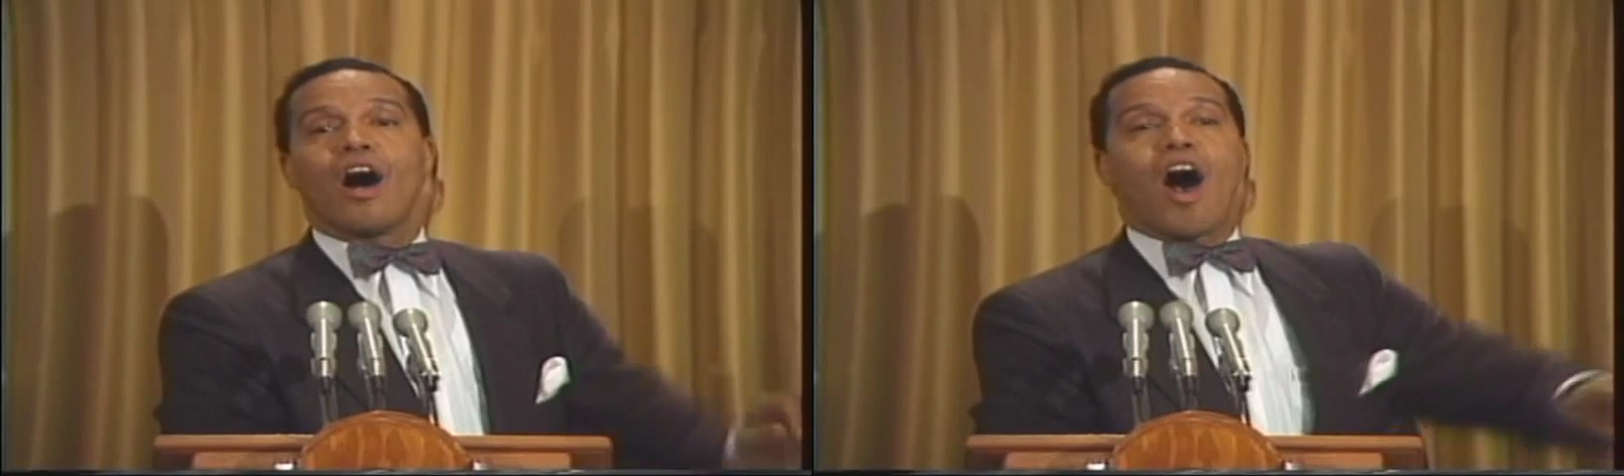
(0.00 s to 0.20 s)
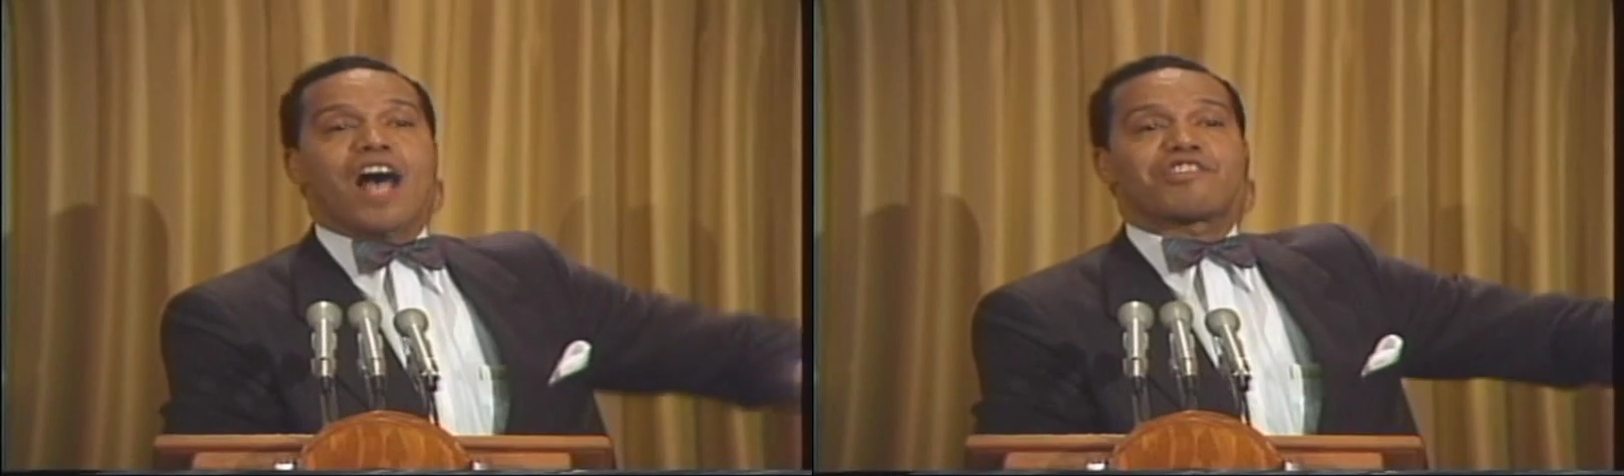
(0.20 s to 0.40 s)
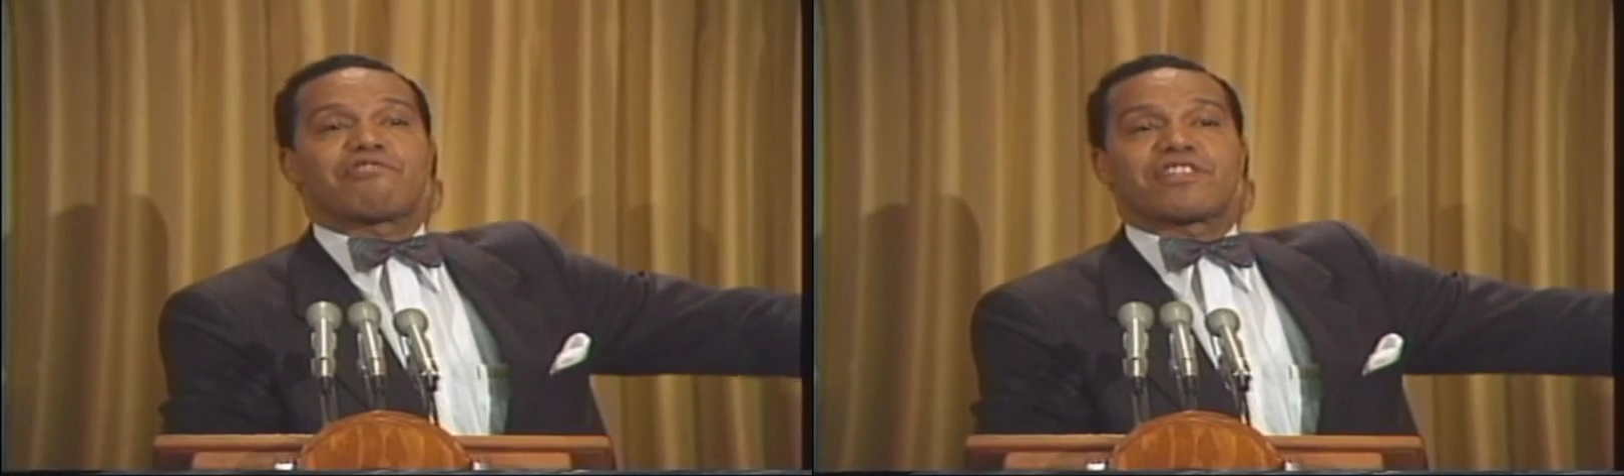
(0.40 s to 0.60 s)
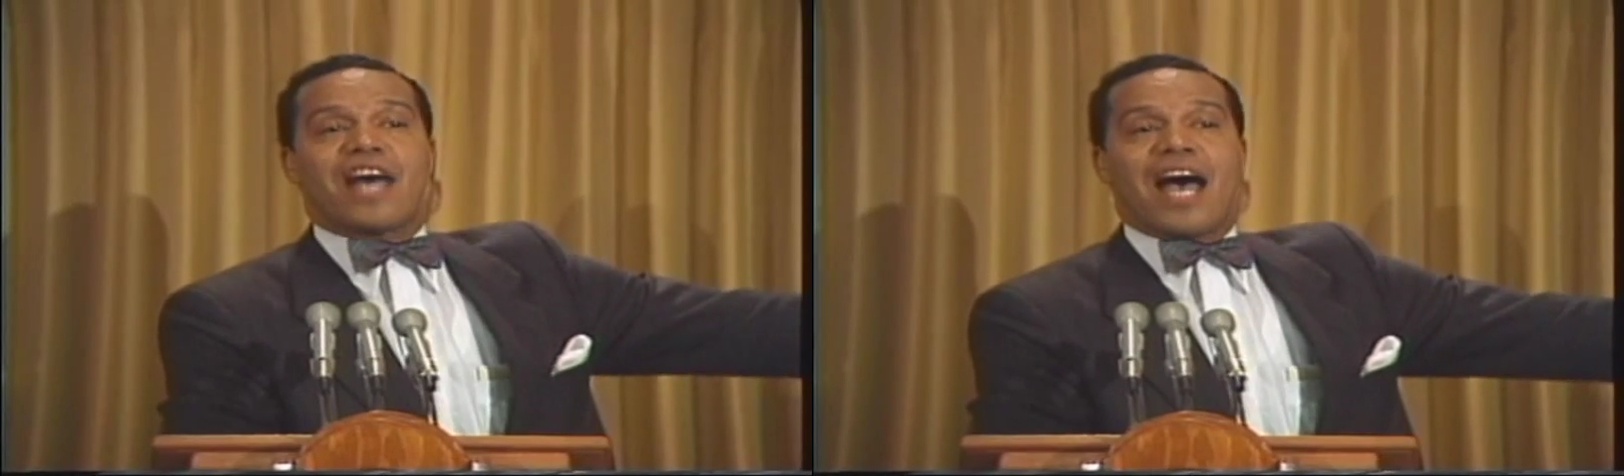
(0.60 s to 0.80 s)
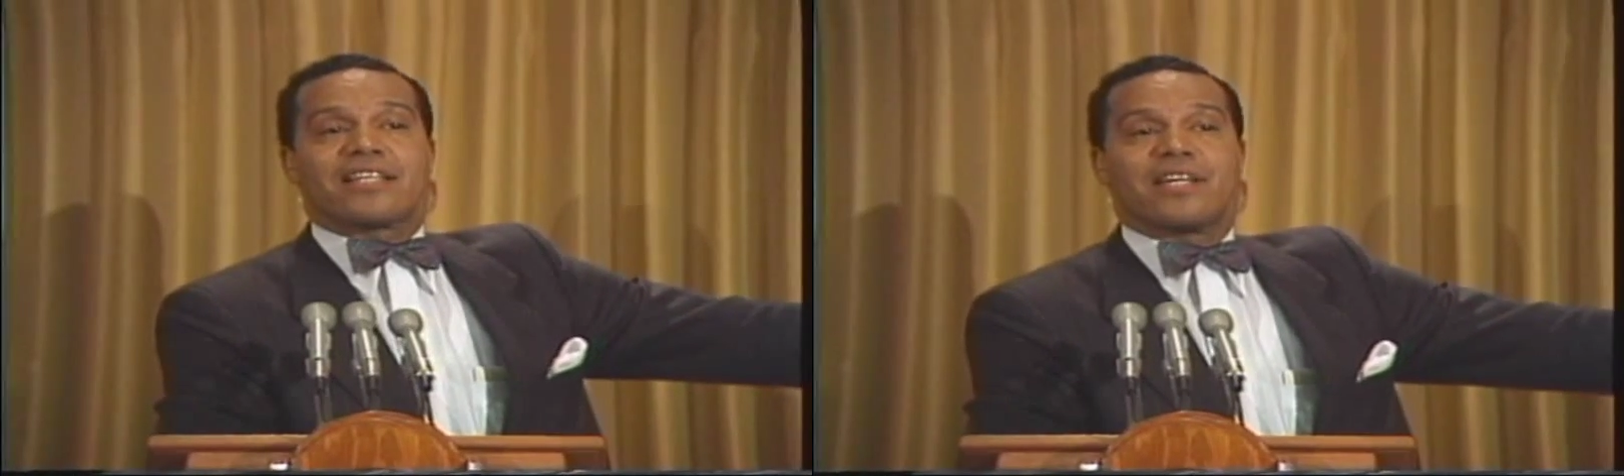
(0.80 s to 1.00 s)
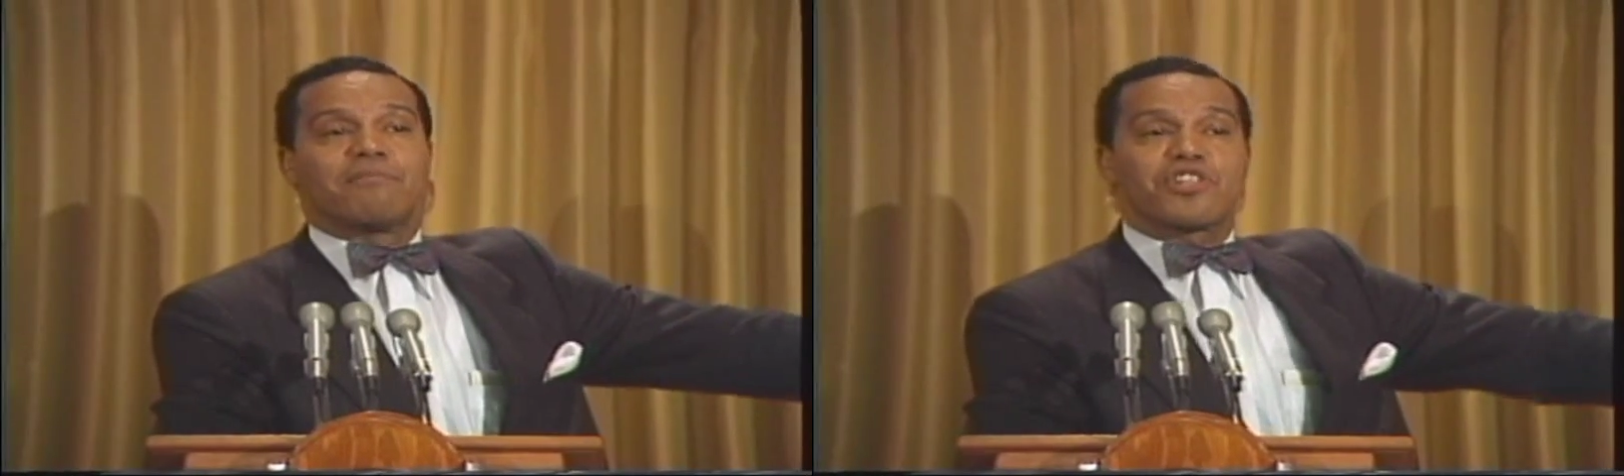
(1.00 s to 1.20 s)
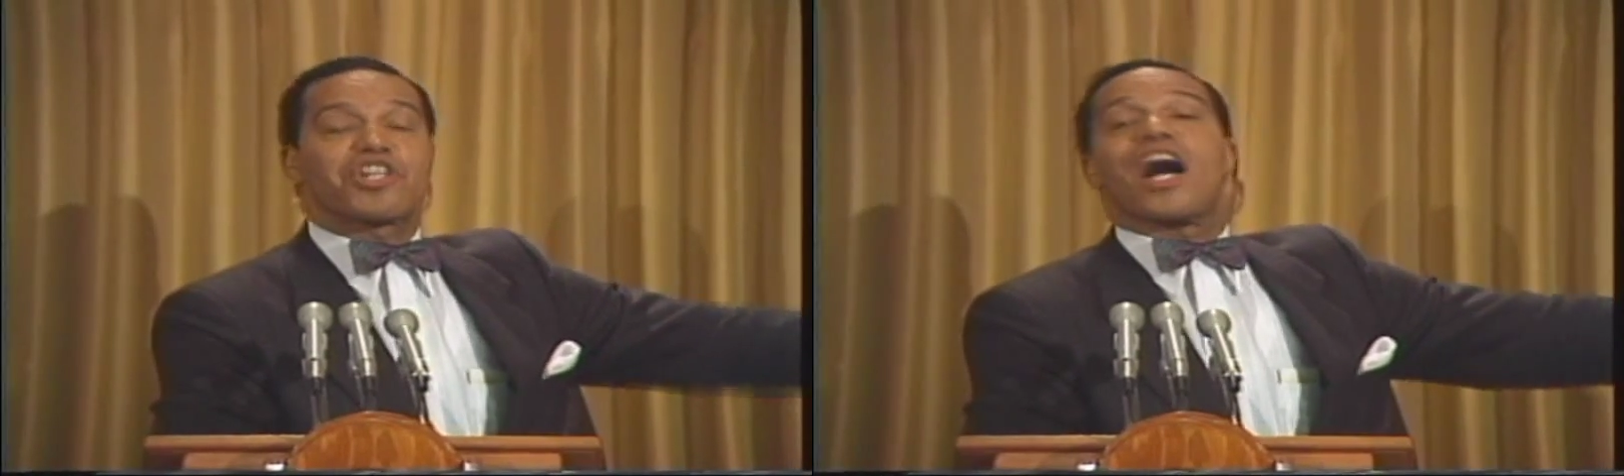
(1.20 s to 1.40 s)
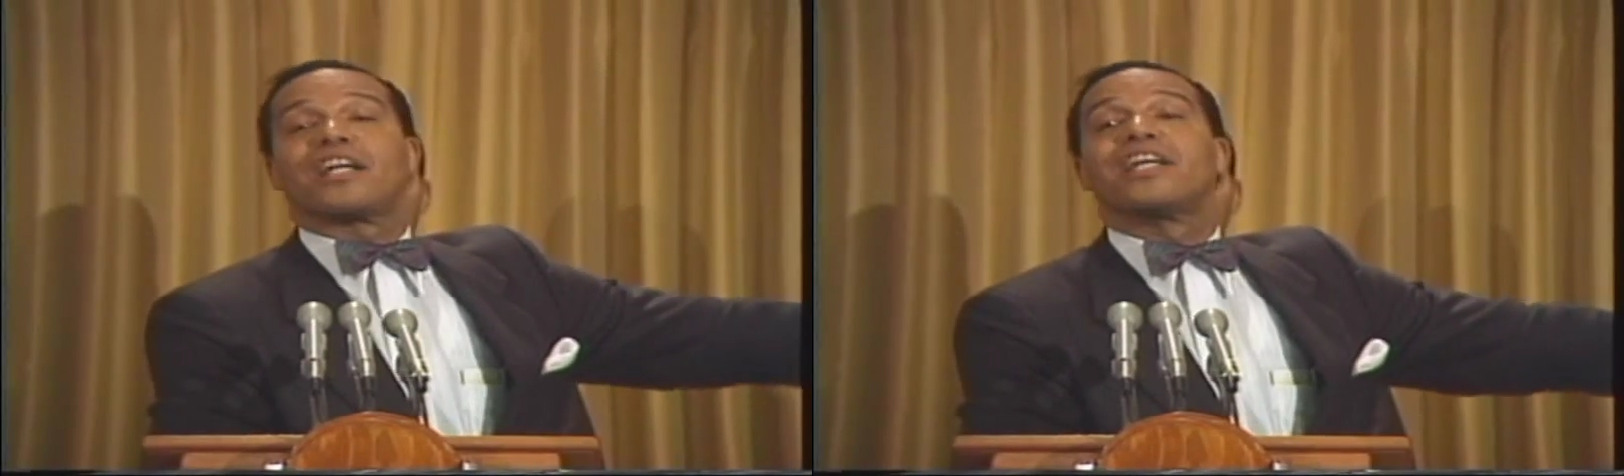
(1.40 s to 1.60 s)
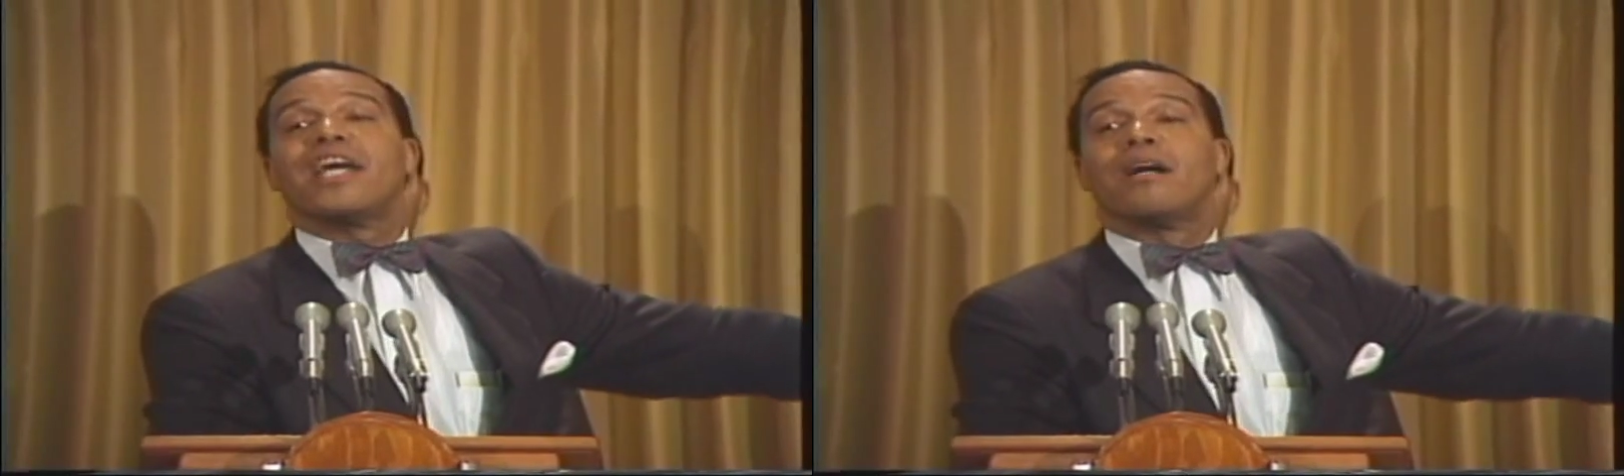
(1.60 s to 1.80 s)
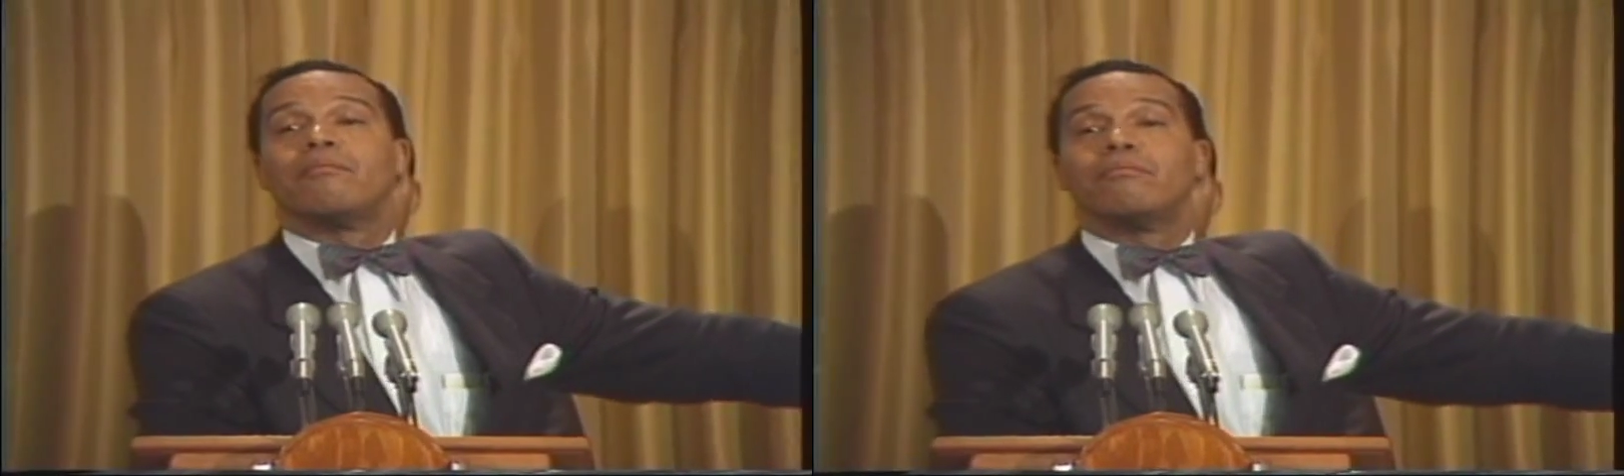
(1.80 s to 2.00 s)
Ostracize him, shun
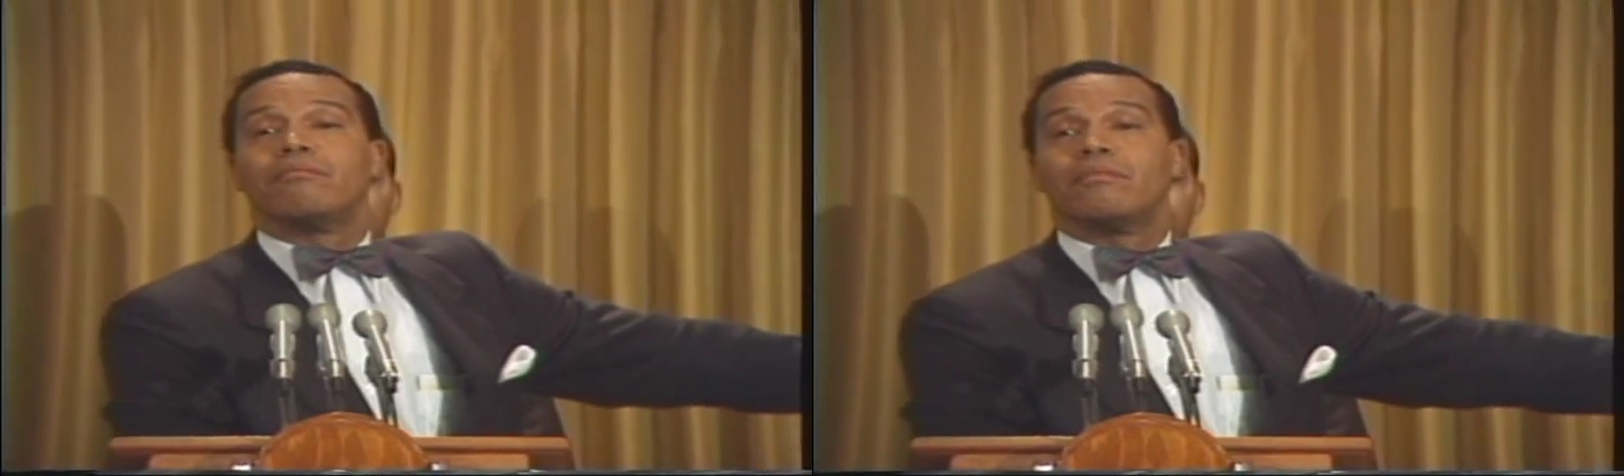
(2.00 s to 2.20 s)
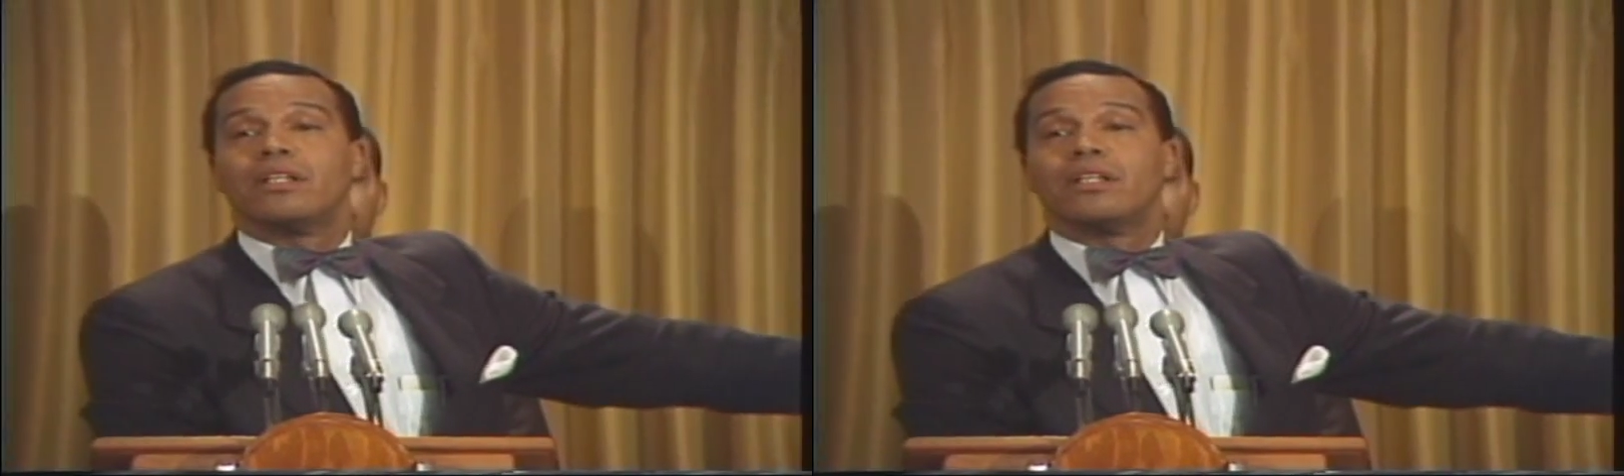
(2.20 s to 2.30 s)
him.